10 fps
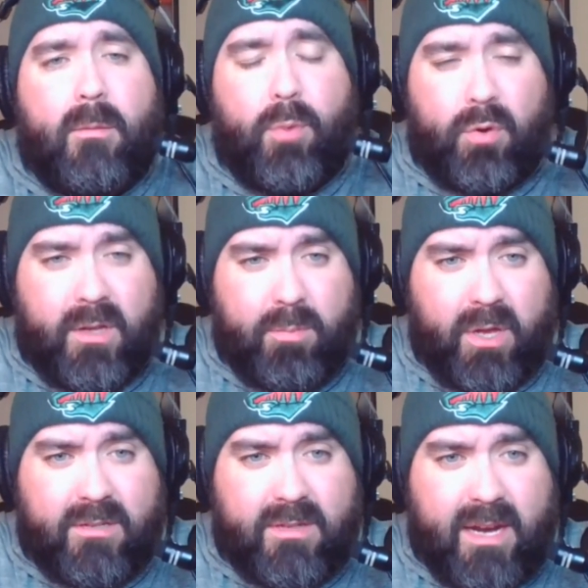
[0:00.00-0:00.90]
Boldy
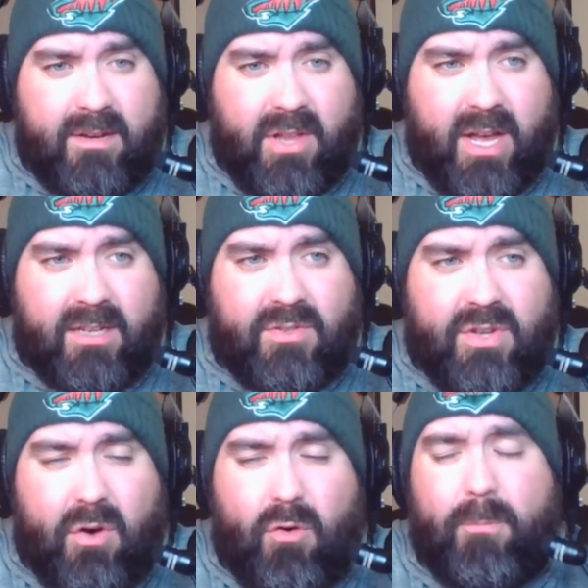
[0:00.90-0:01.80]
plays second line.
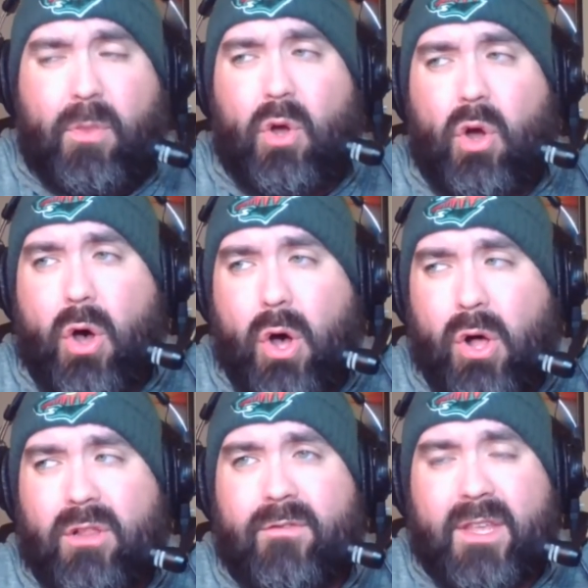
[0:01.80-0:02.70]
So
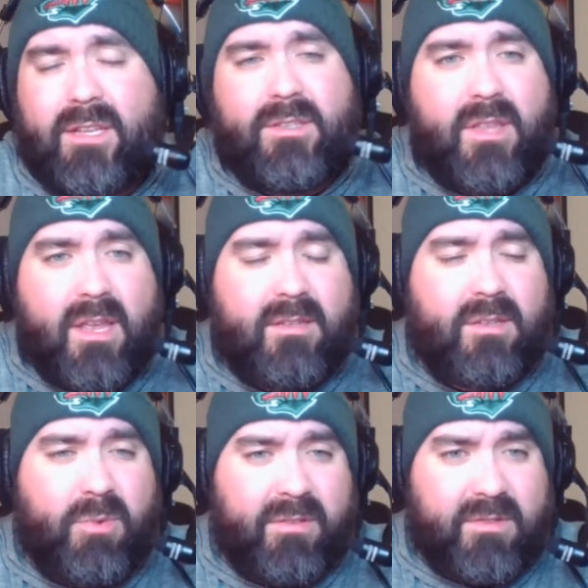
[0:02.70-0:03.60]
all of these things that
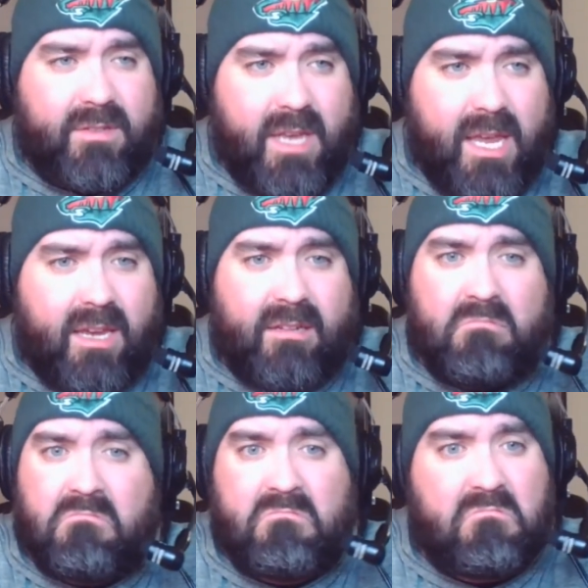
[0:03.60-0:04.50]
we've seen,
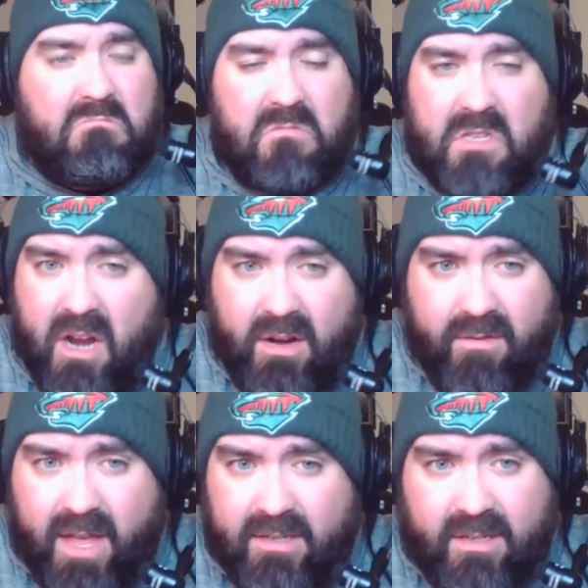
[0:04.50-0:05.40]
none of
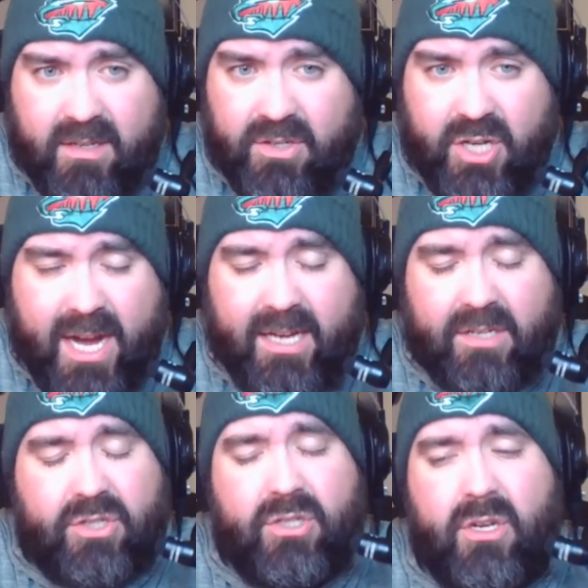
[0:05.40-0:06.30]
that's going to
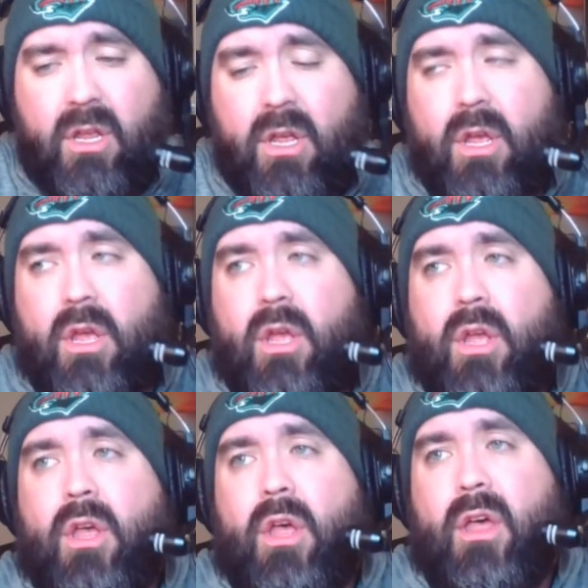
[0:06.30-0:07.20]
change.
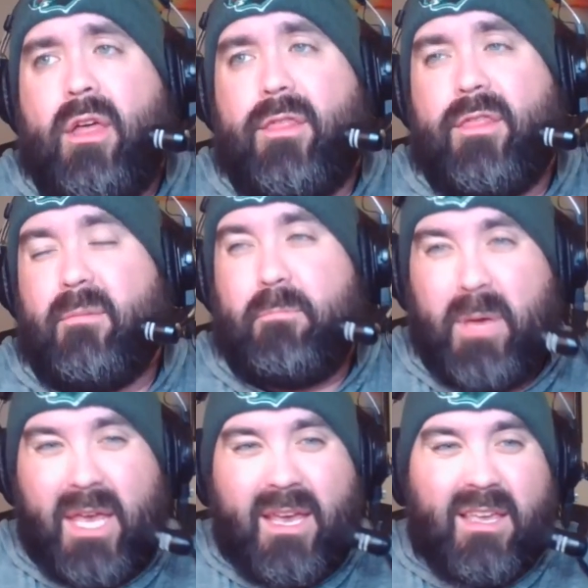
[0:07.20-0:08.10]
The
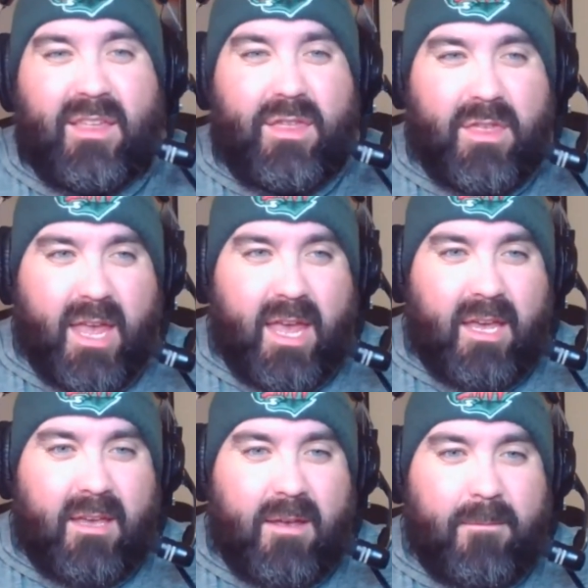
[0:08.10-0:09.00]
big
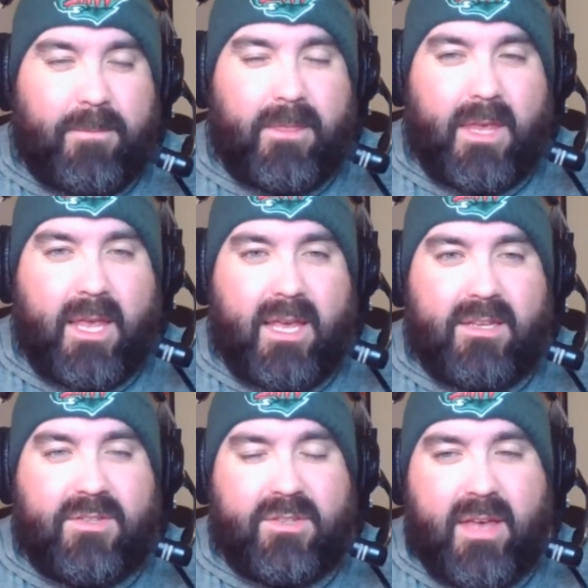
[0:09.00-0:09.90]
thing
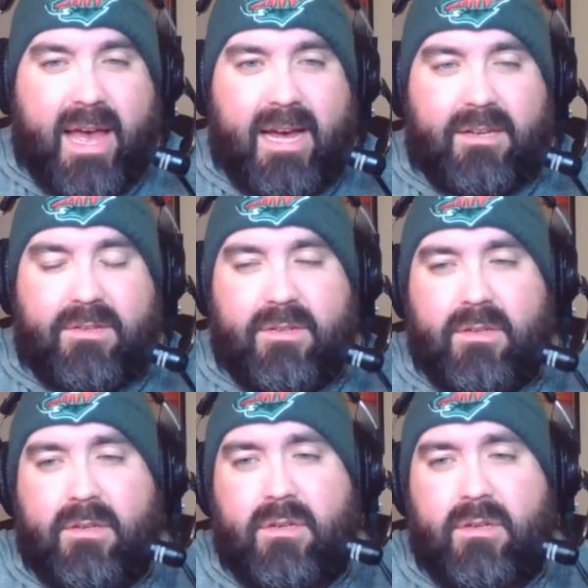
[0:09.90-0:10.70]
is that